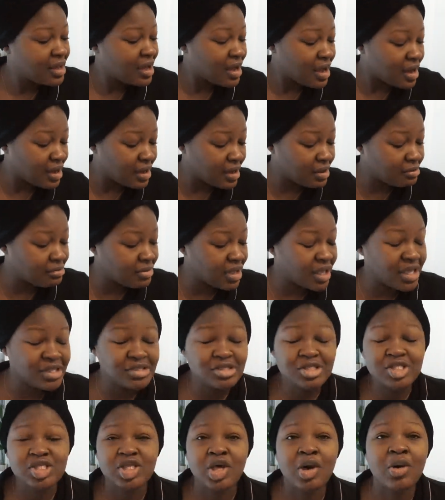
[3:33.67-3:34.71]

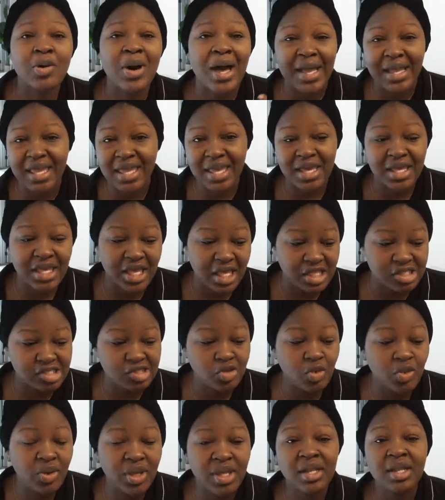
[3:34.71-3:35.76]
And so I can't get
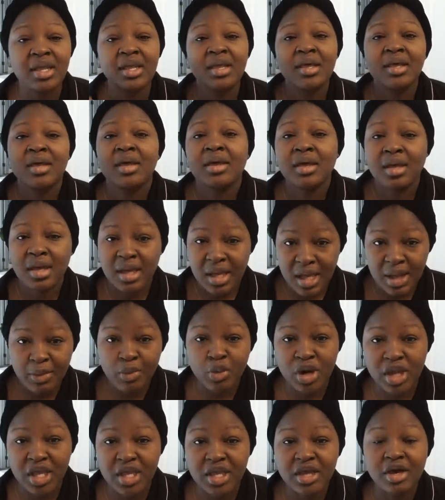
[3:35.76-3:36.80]
to it. I'm
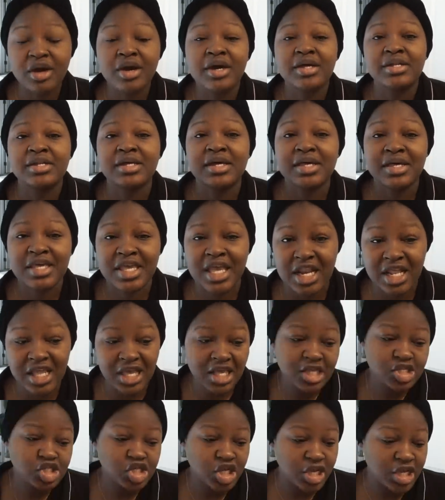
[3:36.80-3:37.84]
working on getting
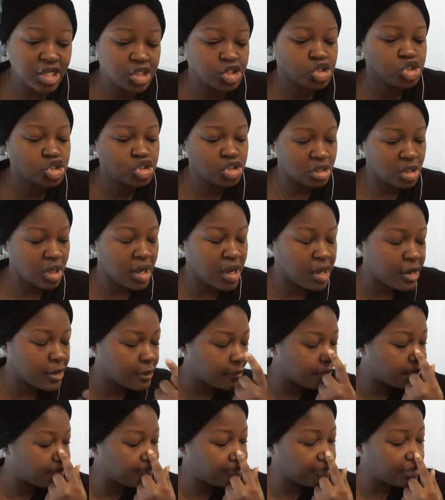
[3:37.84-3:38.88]
it changed.
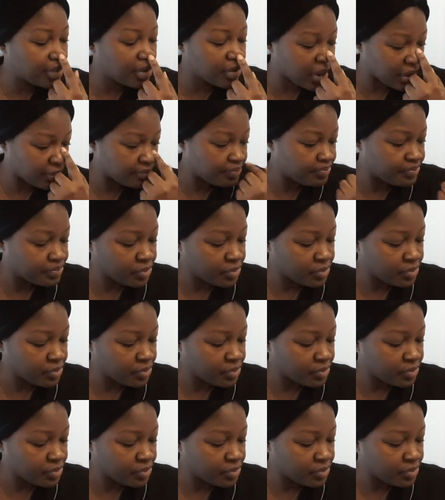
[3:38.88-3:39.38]
Okay.